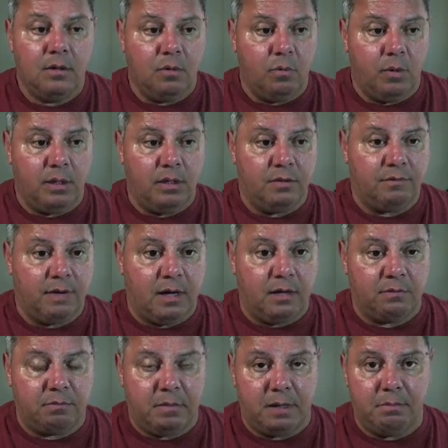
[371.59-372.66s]
where these
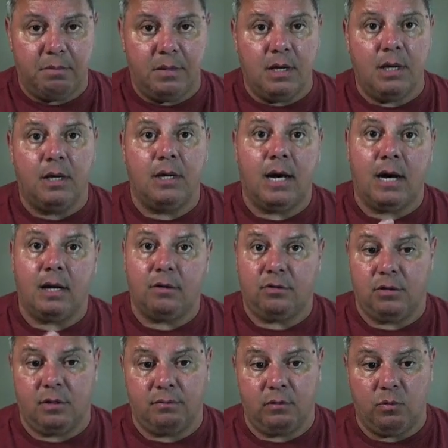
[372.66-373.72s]
valves might be and how to
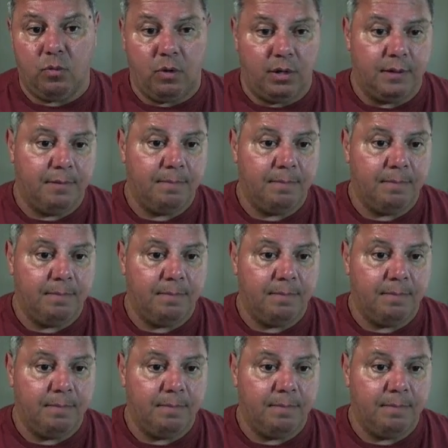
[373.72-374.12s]
shut off the water.